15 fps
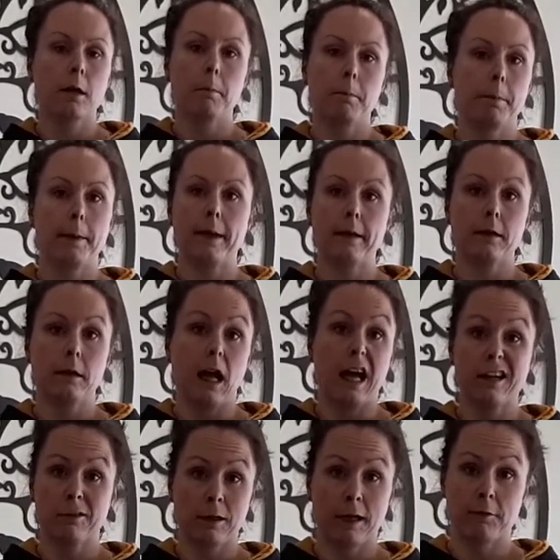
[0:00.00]
but I
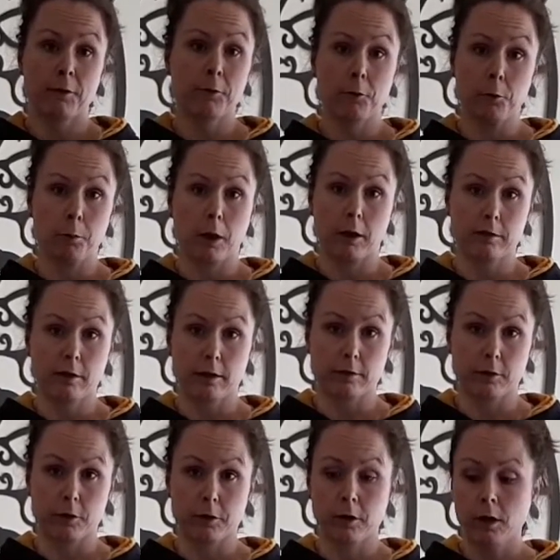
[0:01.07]
don't have a food
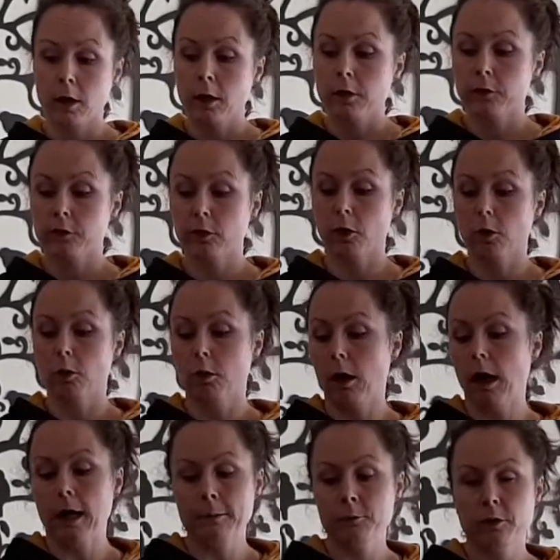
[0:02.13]
processor. So
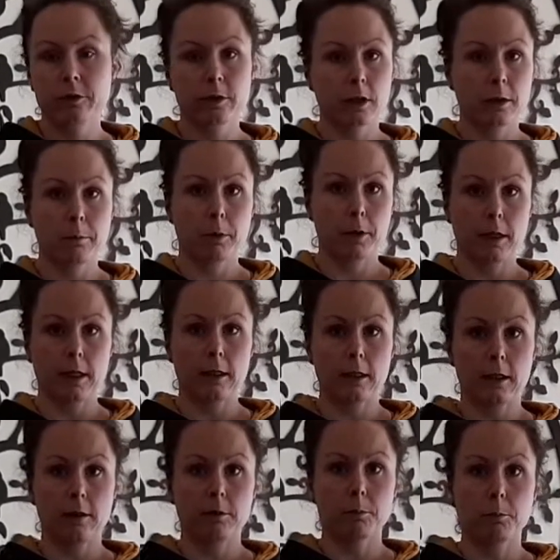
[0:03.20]
I'm just going to put it in
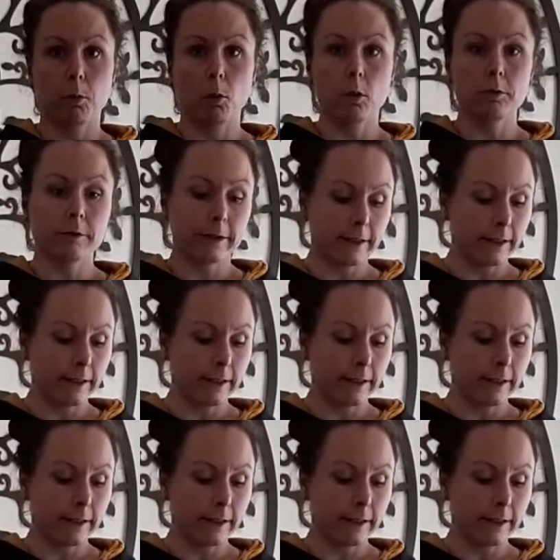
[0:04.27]
this bowl right